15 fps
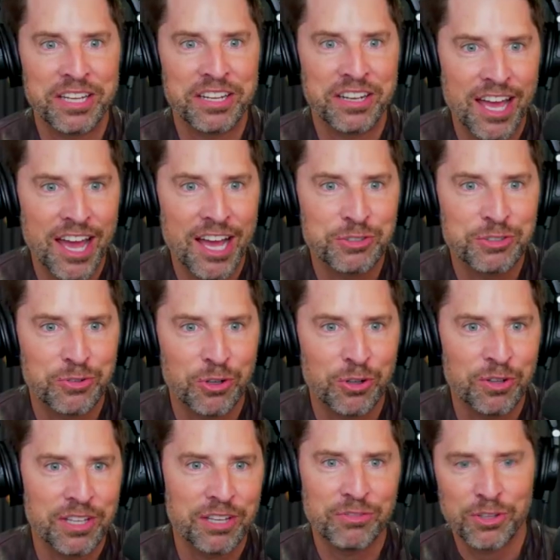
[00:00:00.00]

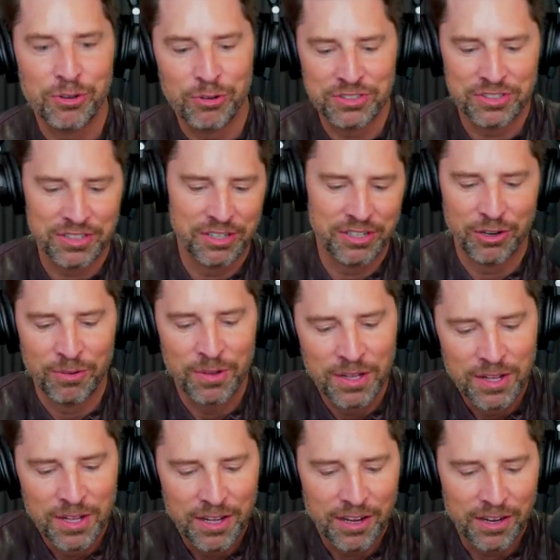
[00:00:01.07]
Nashville? Even though it's you know,
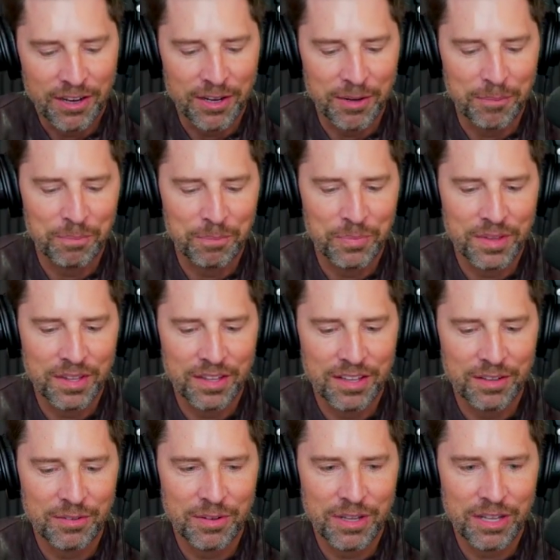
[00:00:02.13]
um,
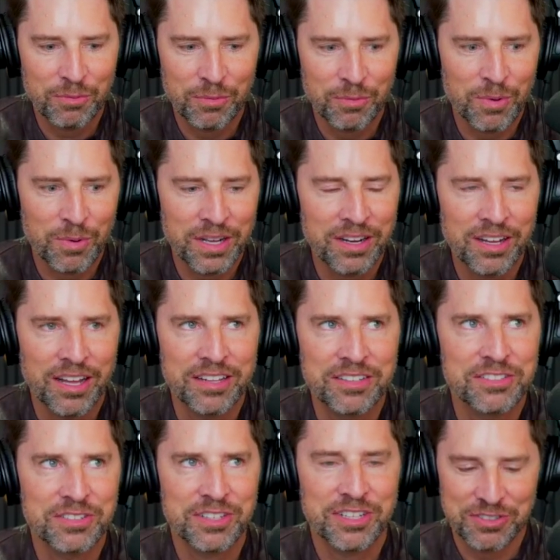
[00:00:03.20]
eh, why not?
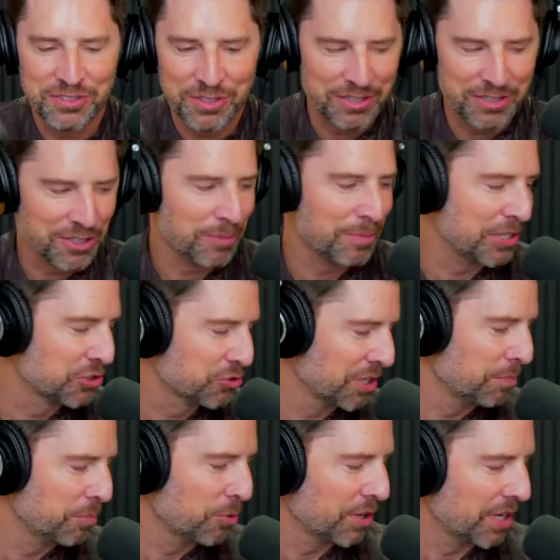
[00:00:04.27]
It's it's it's on my
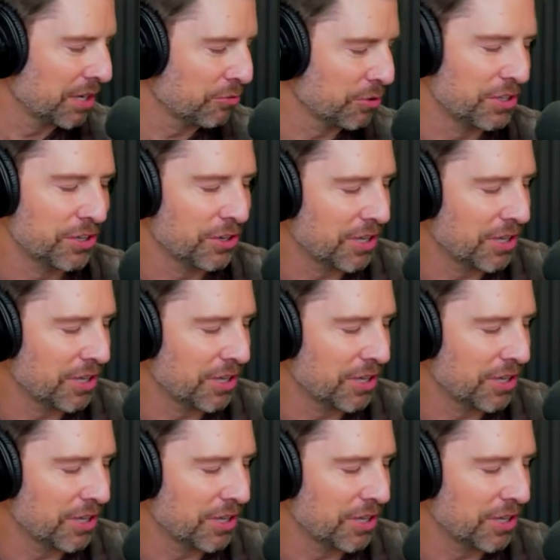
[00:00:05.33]
dream board every year.